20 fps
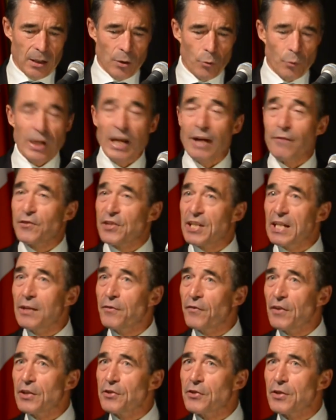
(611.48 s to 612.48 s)
We have seen
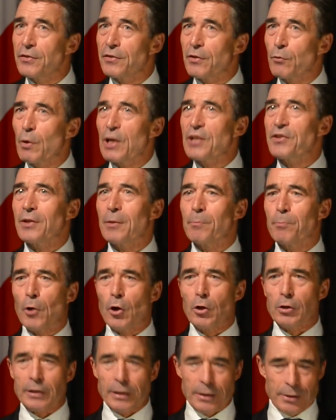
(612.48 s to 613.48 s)
this in the Western
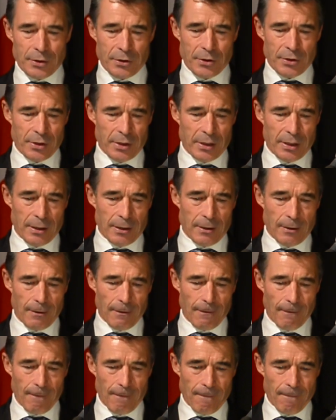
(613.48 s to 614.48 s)
Balkans,
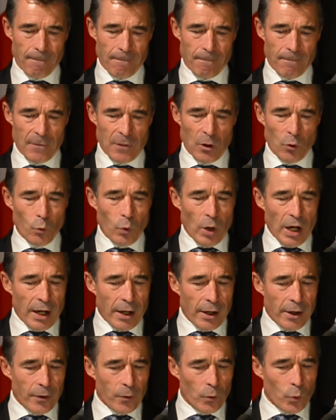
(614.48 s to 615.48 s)

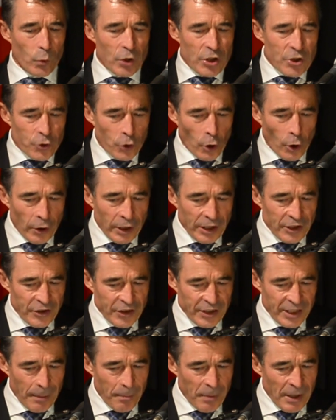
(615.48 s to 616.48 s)
where restoring
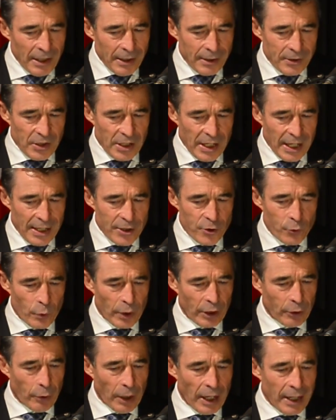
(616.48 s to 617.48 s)
stability has
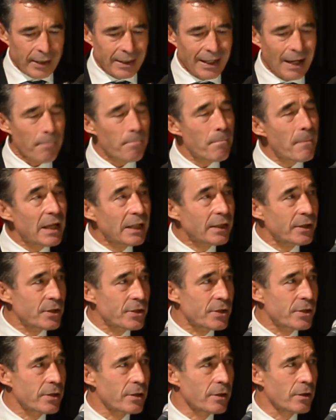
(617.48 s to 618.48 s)
required a
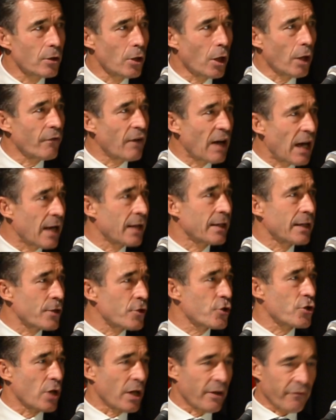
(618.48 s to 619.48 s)
mix of hard and
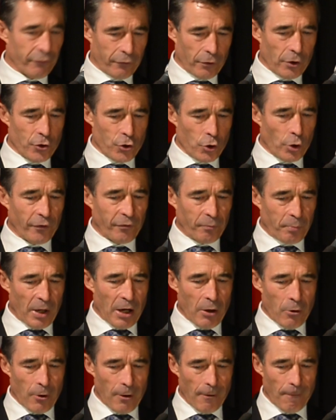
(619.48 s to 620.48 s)
soft
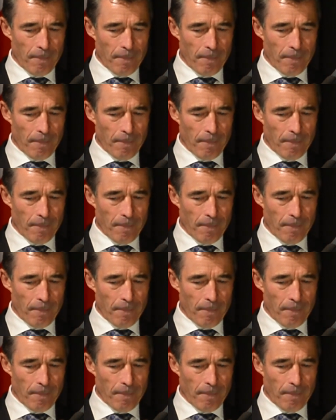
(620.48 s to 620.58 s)
power.